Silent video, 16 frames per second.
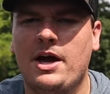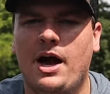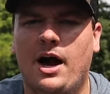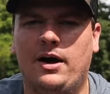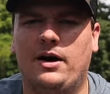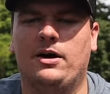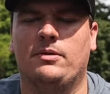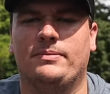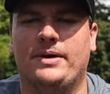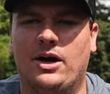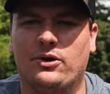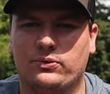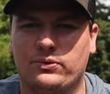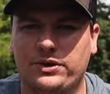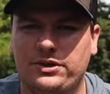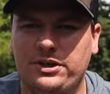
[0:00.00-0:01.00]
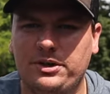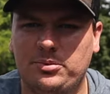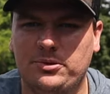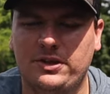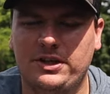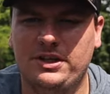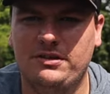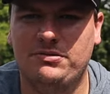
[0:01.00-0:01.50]
I really
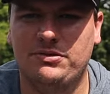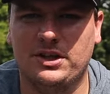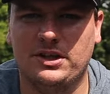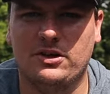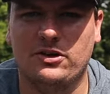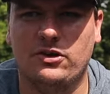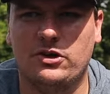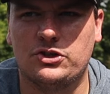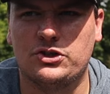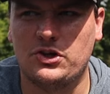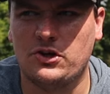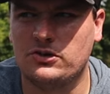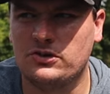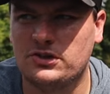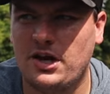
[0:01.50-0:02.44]
believe that there are certain